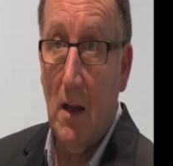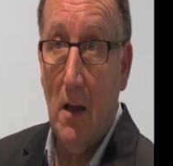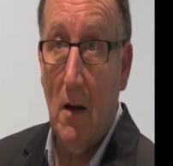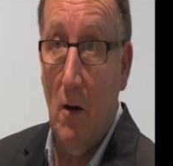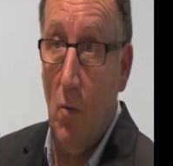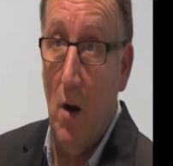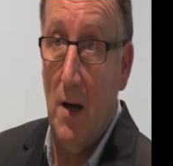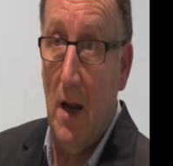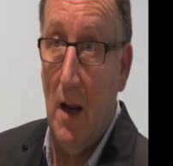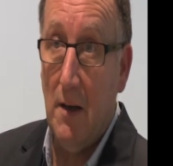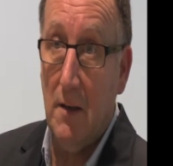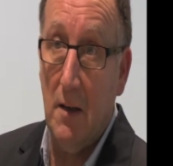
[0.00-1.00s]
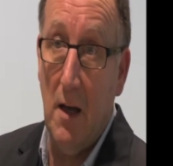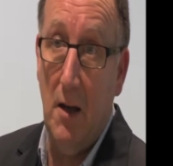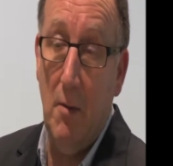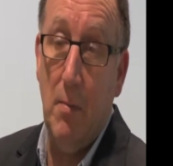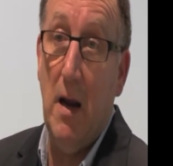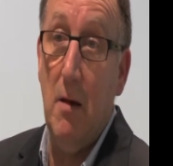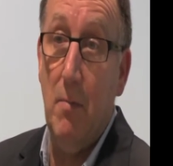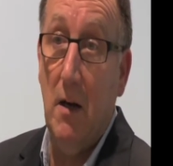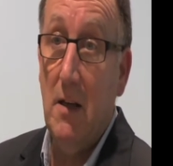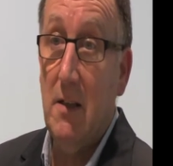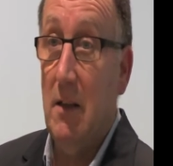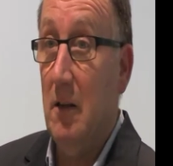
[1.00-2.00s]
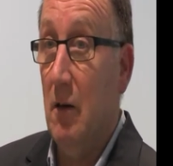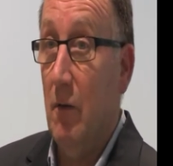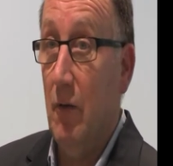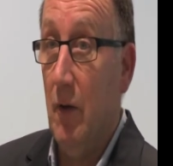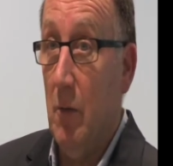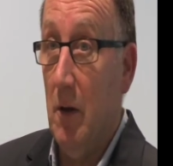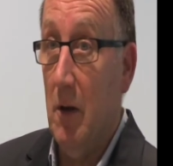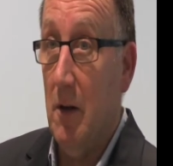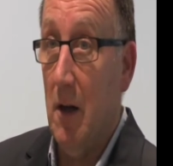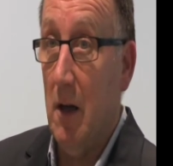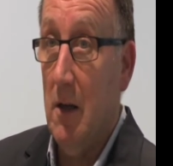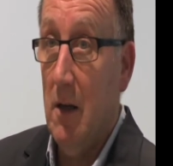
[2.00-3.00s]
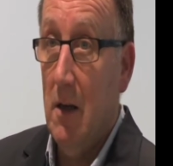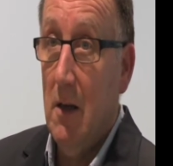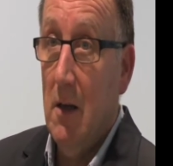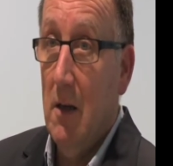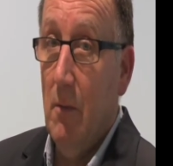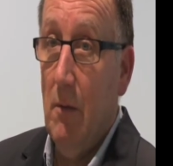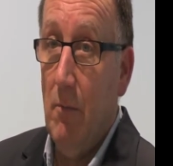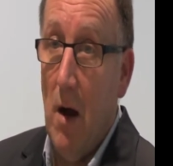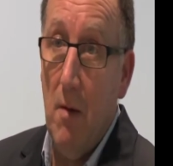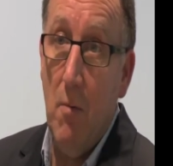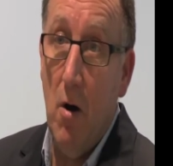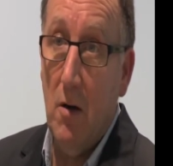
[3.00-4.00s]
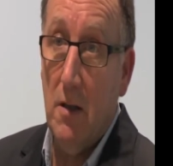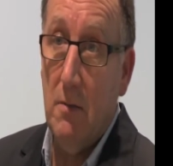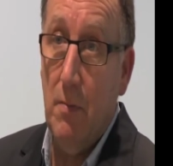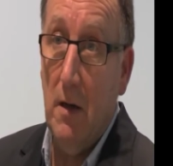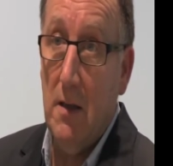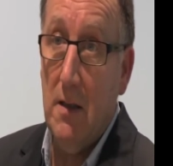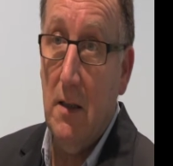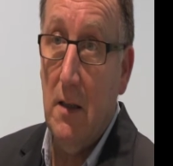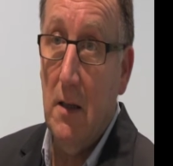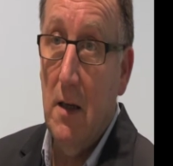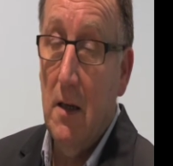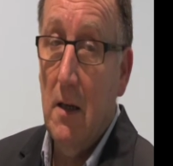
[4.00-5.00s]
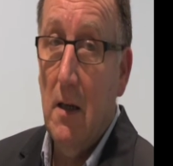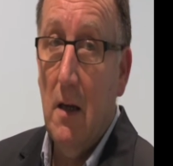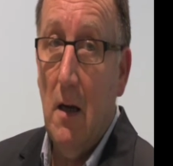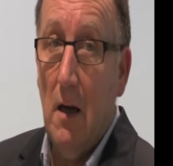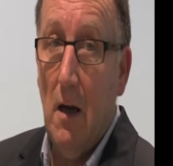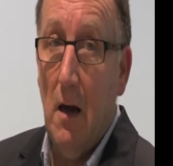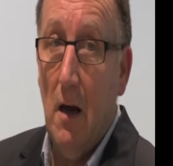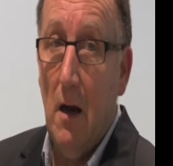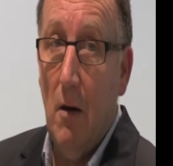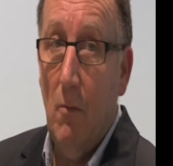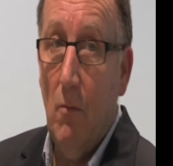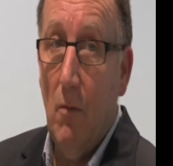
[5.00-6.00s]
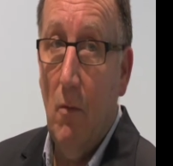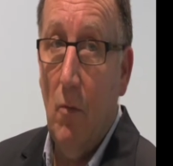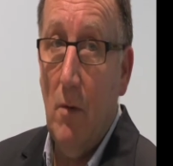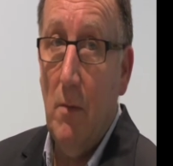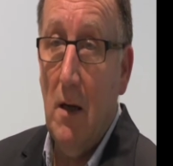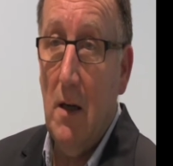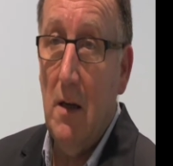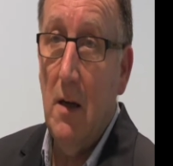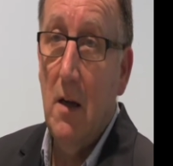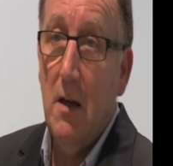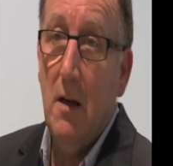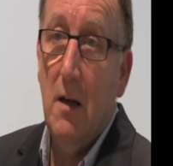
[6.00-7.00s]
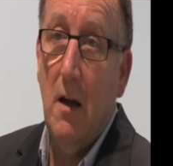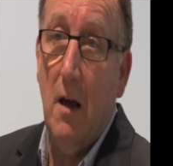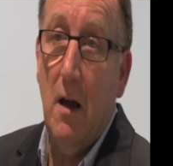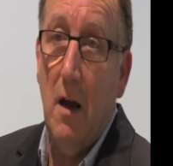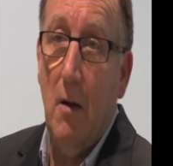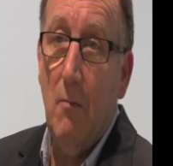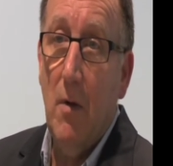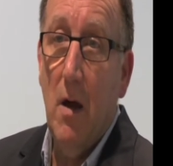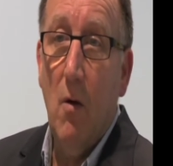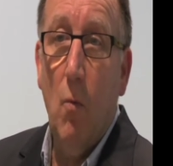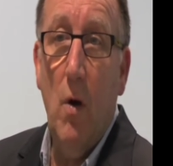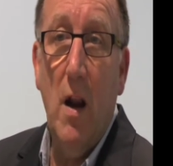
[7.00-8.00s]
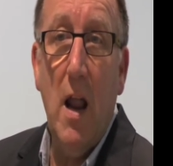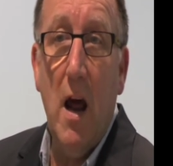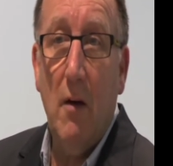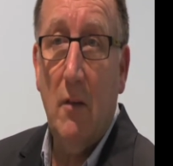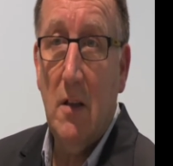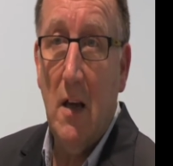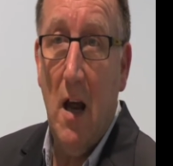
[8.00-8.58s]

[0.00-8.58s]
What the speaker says: on the one hand and the playability of the film on the other. I mean, by marketability, we mean will that